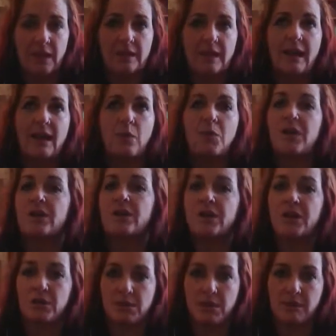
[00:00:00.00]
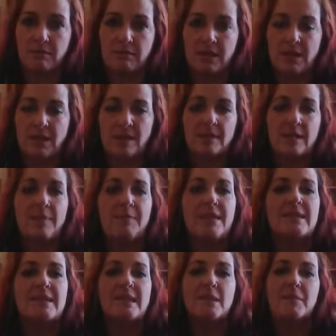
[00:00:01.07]
Now, we are human.
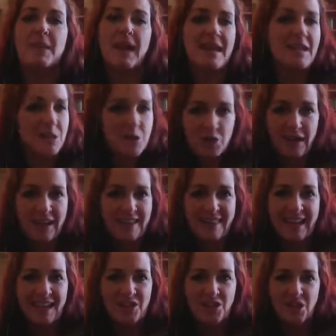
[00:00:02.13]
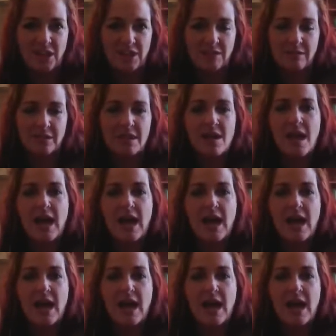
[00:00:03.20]
Something's going to penetrate that shield.